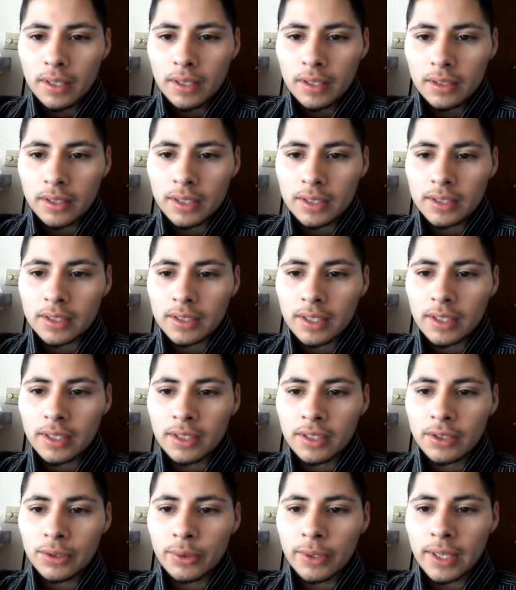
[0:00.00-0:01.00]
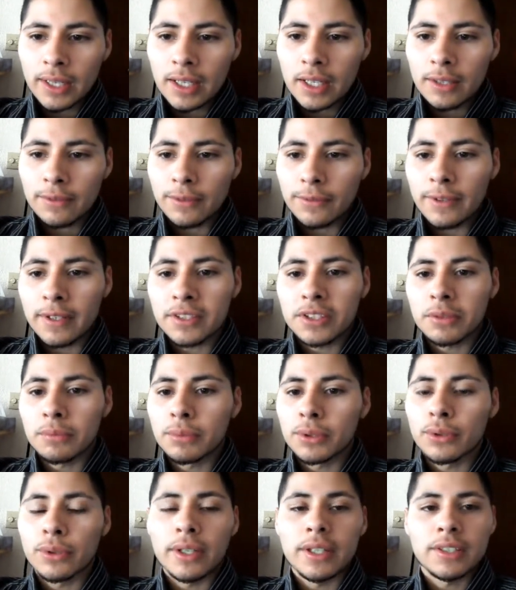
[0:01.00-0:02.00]
Let's say you have Face-Up
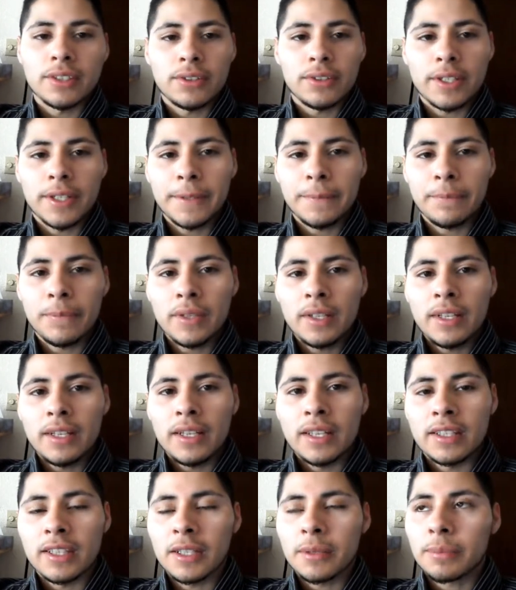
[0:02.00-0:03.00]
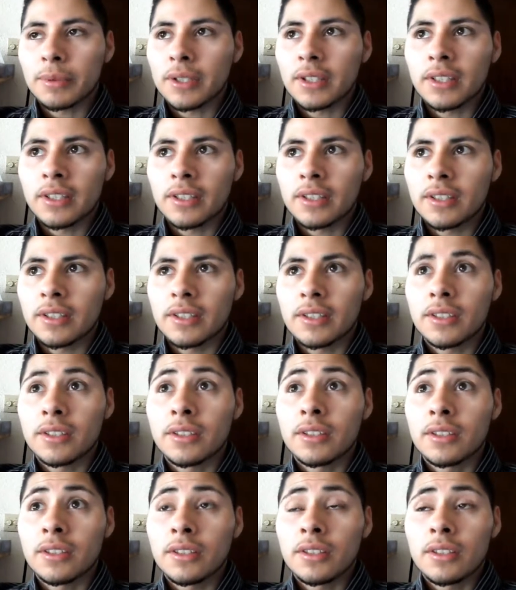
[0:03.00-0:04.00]
Blue Eyes, okay? And they play
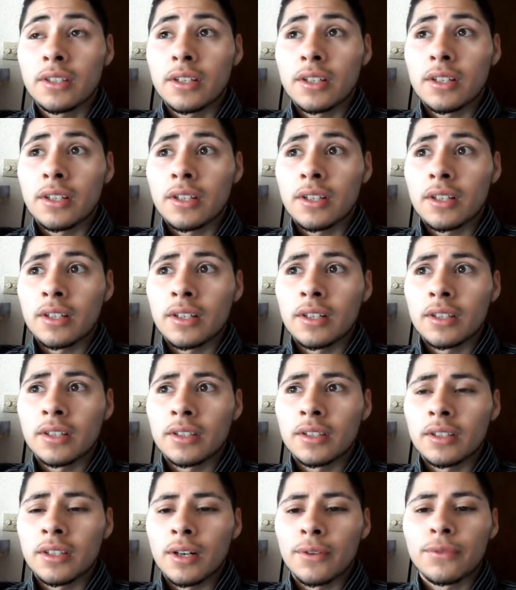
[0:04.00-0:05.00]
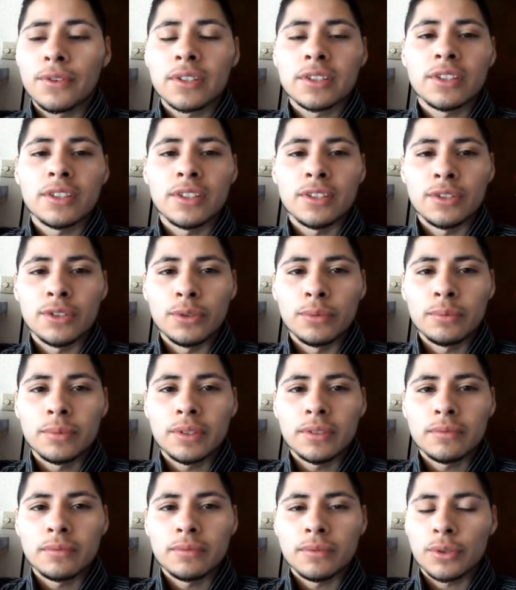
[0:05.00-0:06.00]
Offerings to the Doomed.
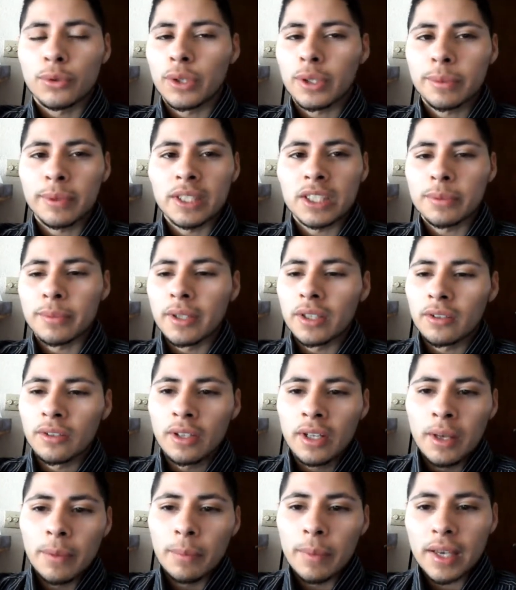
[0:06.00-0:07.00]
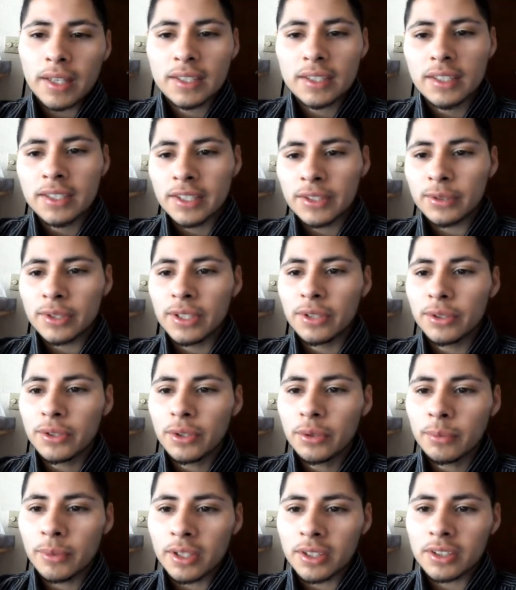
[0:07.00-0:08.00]
Quick play spell. Basically, it'll kill your
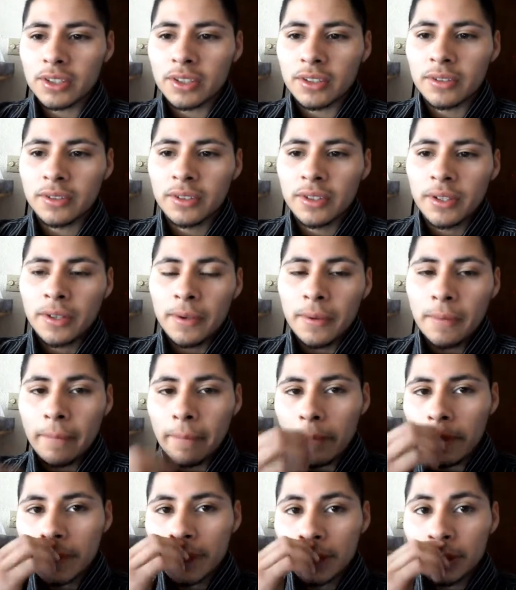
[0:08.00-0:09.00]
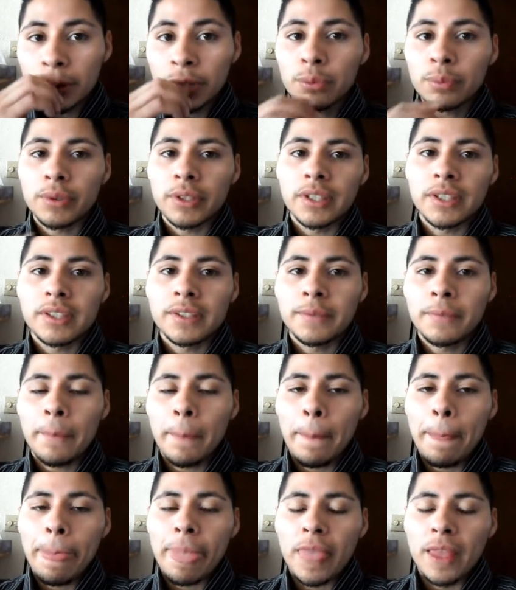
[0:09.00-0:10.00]
monster. So you play
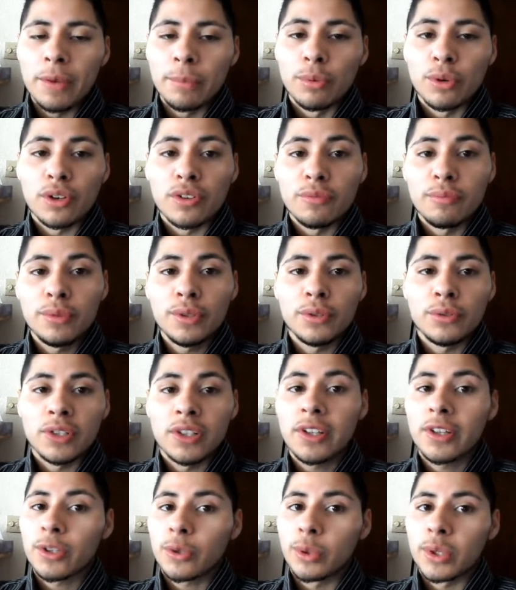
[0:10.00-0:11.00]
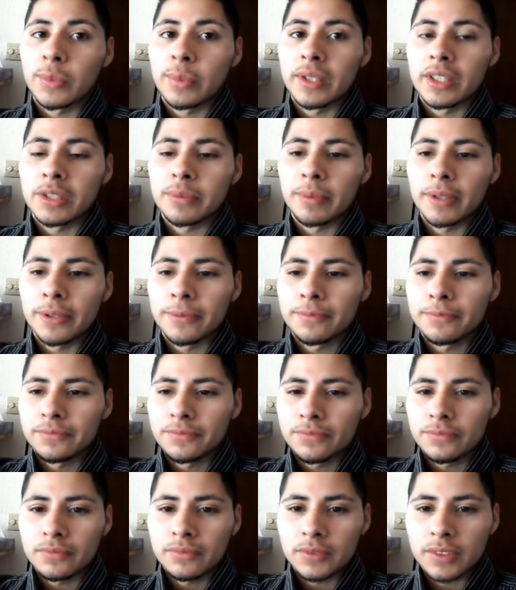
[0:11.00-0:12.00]
Book of Moon, another quick play spell.
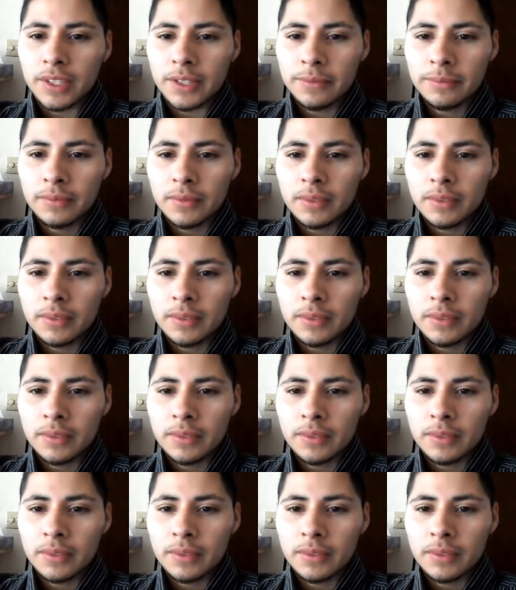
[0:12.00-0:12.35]
Okay?